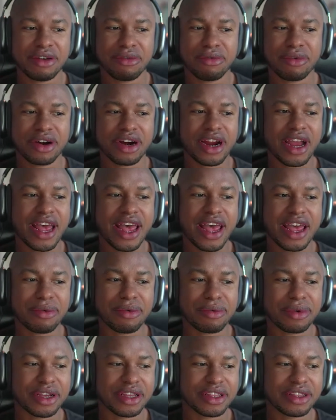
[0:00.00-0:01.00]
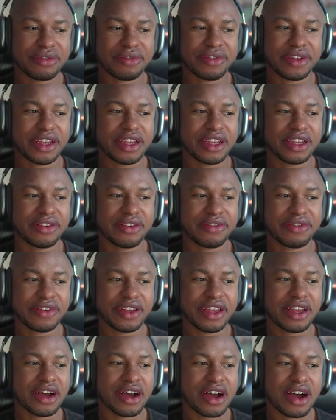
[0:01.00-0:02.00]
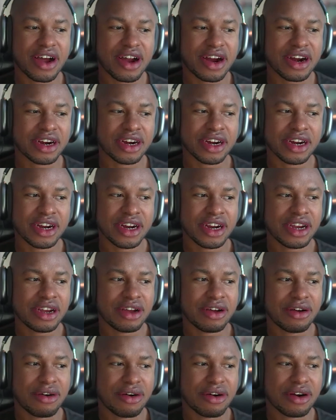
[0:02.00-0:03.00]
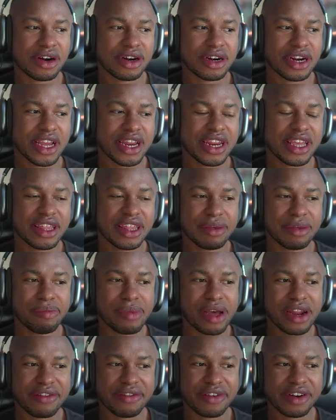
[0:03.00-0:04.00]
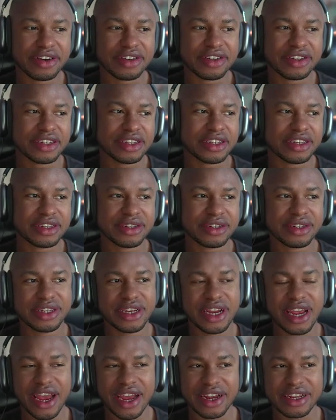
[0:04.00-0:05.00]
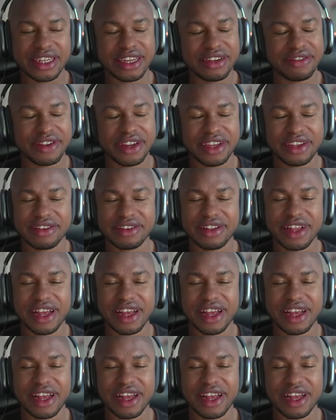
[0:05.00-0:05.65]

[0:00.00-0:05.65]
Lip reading: we're at with VR or any of the metaverse activities that